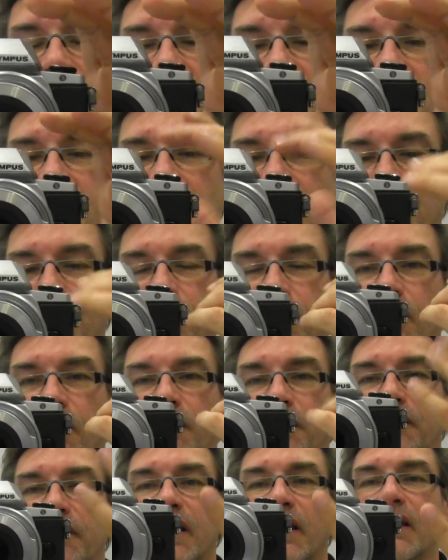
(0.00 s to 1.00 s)
is enough for
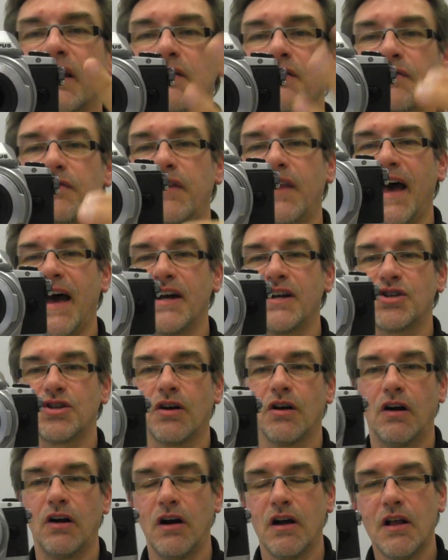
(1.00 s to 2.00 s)
fill-in flash
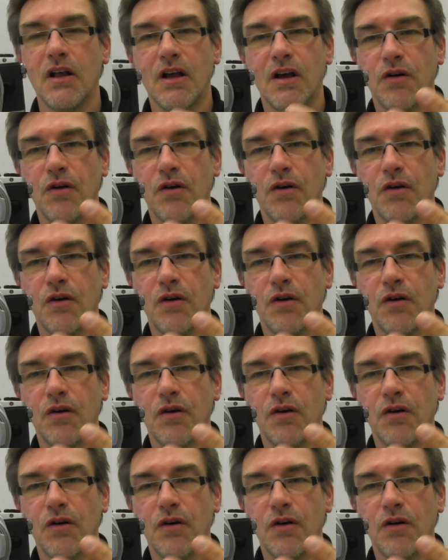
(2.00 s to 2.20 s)
or